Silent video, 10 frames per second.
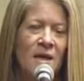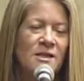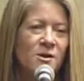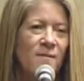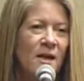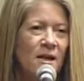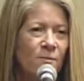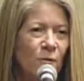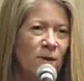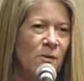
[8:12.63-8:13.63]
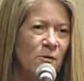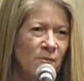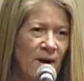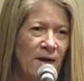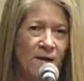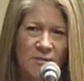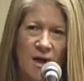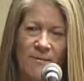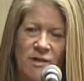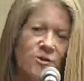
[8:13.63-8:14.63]
So I made an appointment with my
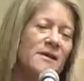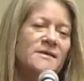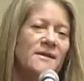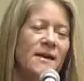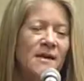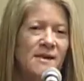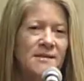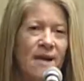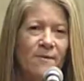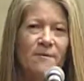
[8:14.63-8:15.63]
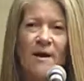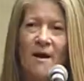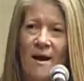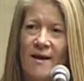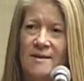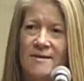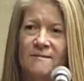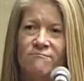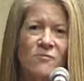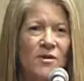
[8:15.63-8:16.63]
optometrist, and he examined my eyes
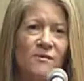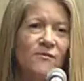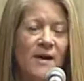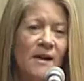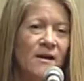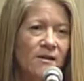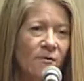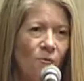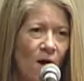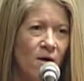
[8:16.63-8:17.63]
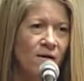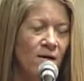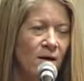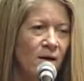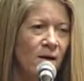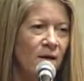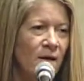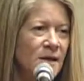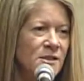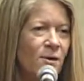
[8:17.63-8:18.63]
and couldn't find anything wrong,
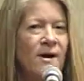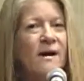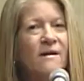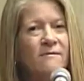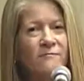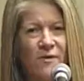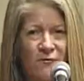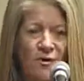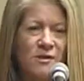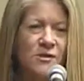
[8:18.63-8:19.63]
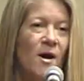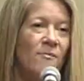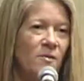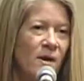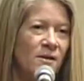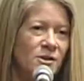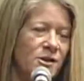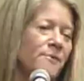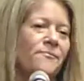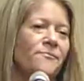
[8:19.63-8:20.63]
so I got referred to ophthalmology.